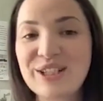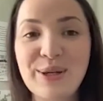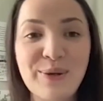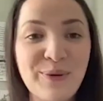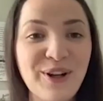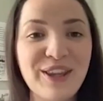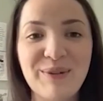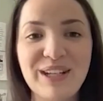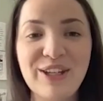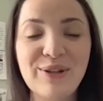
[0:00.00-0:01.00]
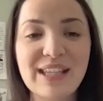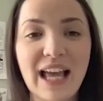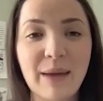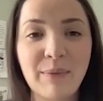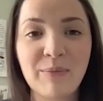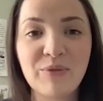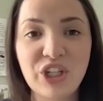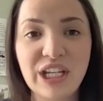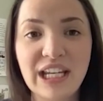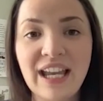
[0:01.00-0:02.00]
tool that we use at
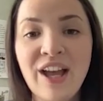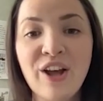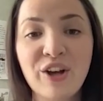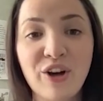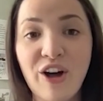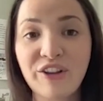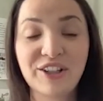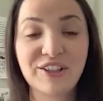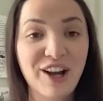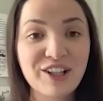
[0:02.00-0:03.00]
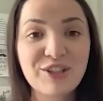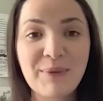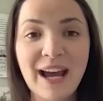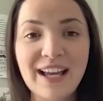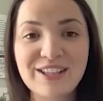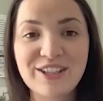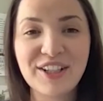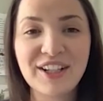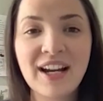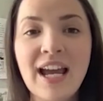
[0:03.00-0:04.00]
MMG called our Launch
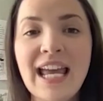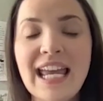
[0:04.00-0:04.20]
Master.